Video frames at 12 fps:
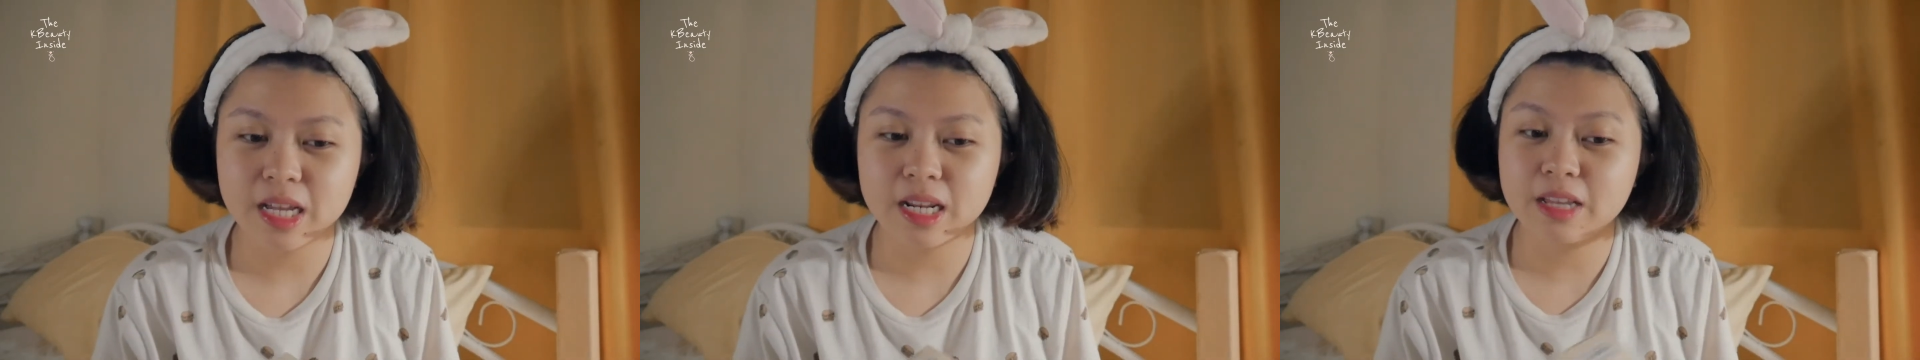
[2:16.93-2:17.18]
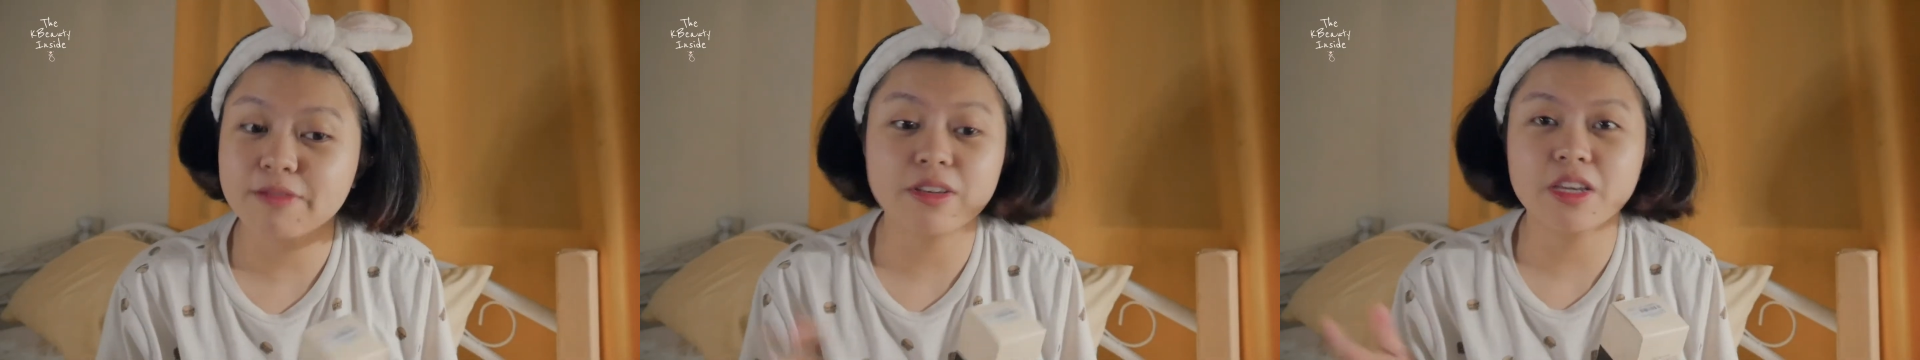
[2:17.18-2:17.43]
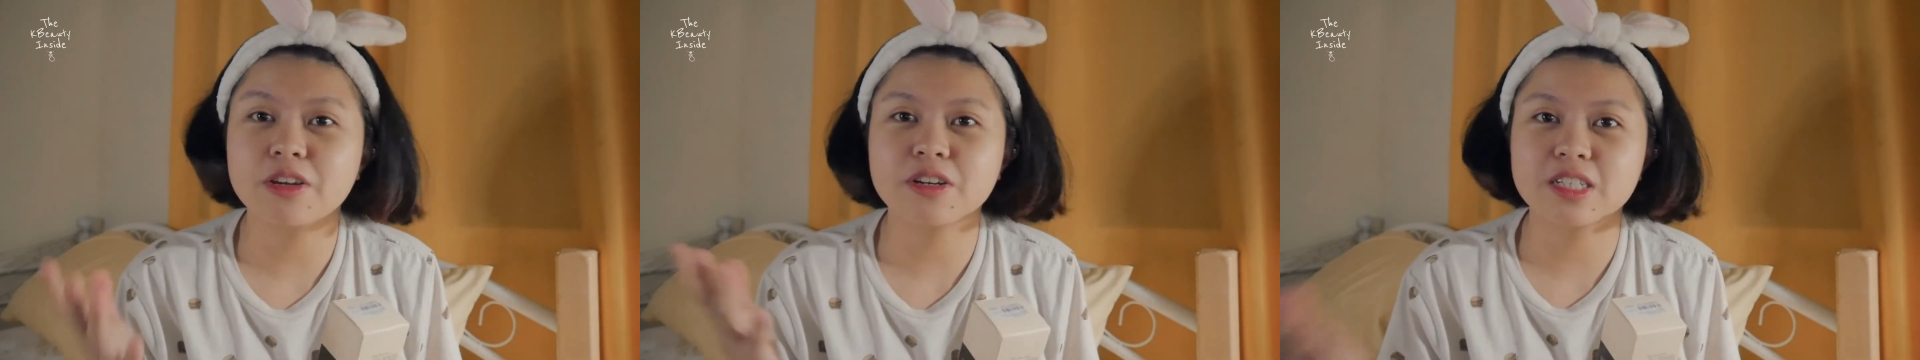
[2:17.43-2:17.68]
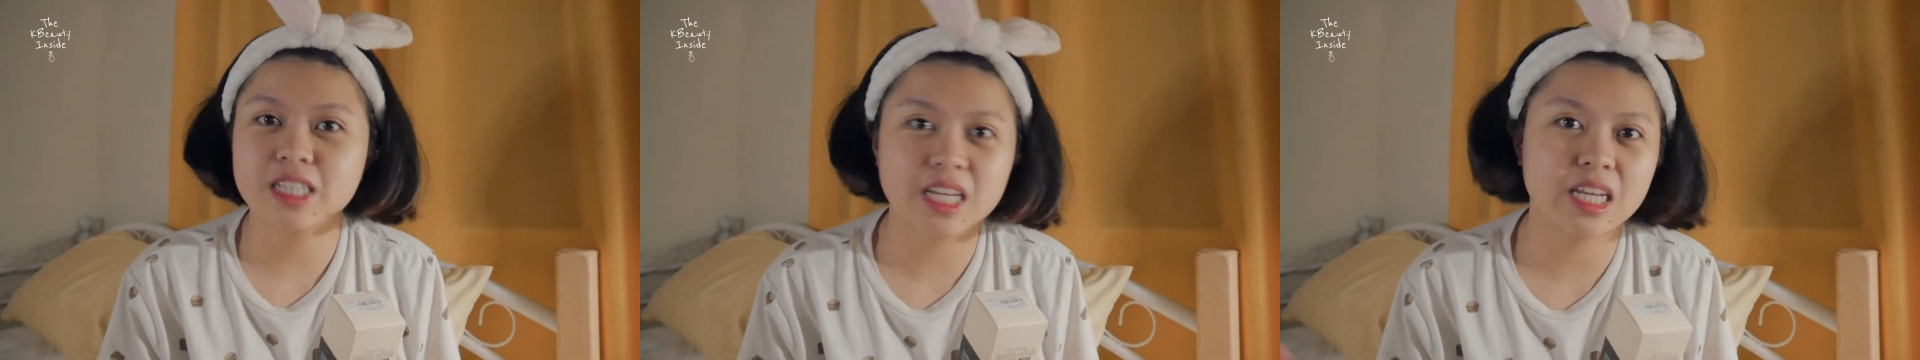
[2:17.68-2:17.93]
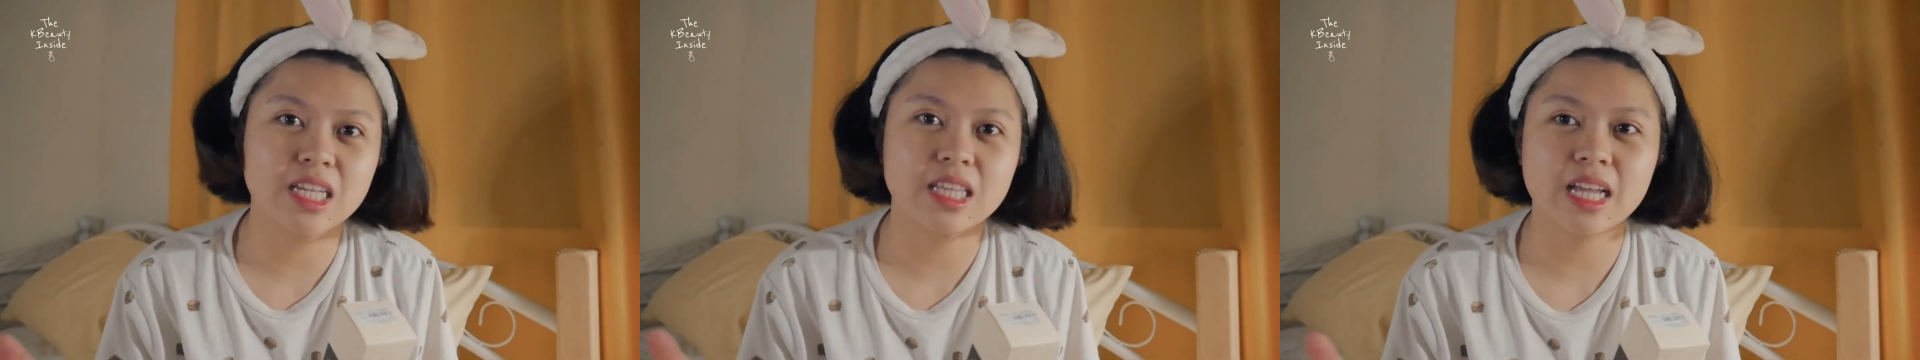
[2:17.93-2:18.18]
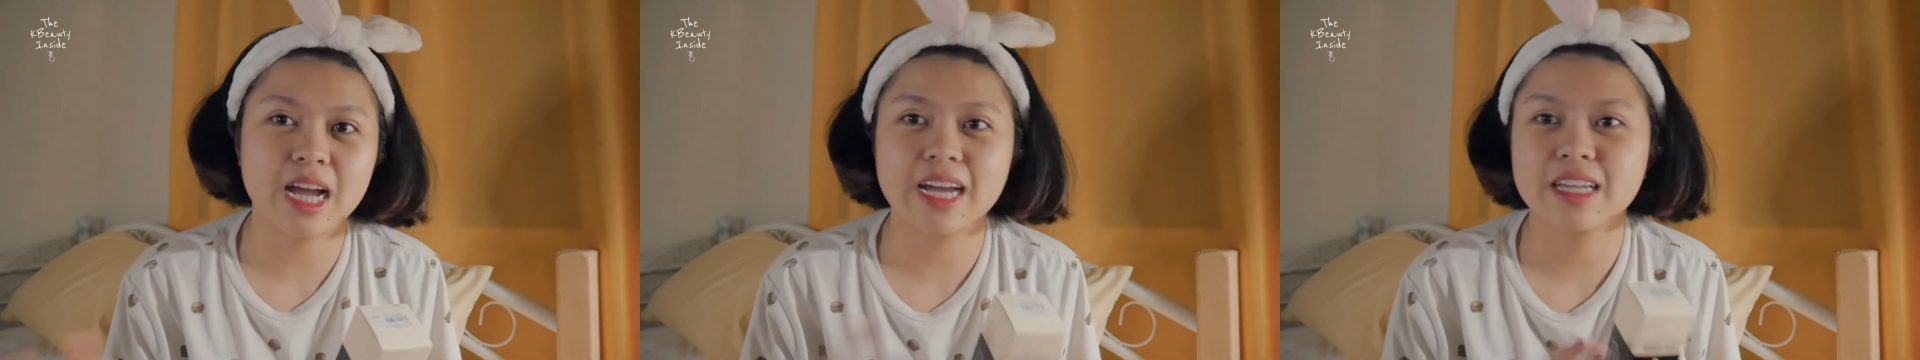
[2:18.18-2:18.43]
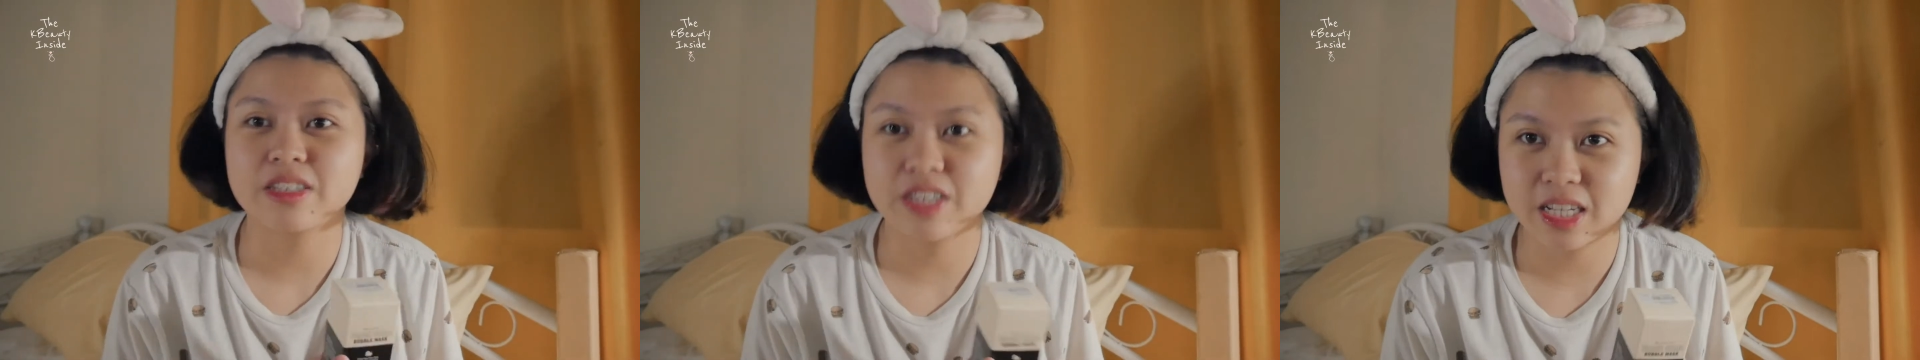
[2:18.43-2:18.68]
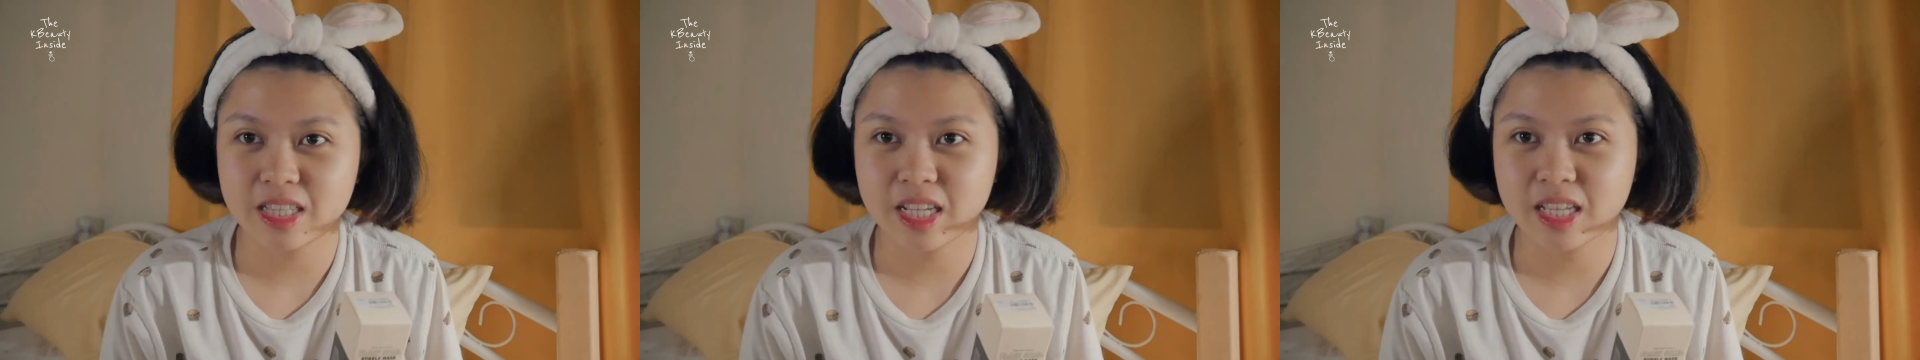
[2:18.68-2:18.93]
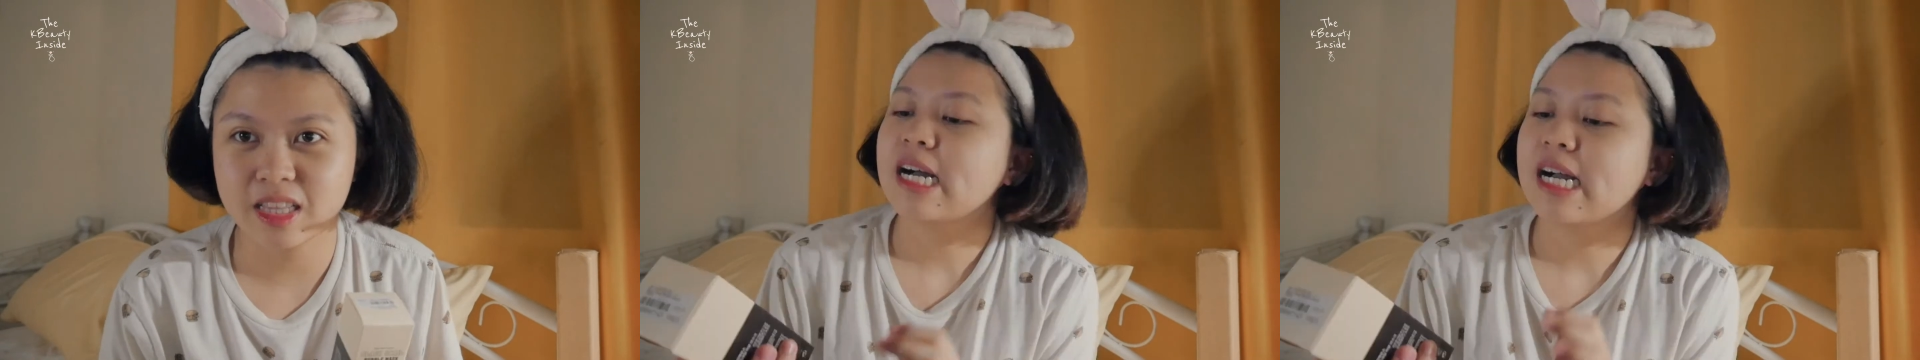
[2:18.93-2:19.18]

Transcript: leaving your skin hydrated.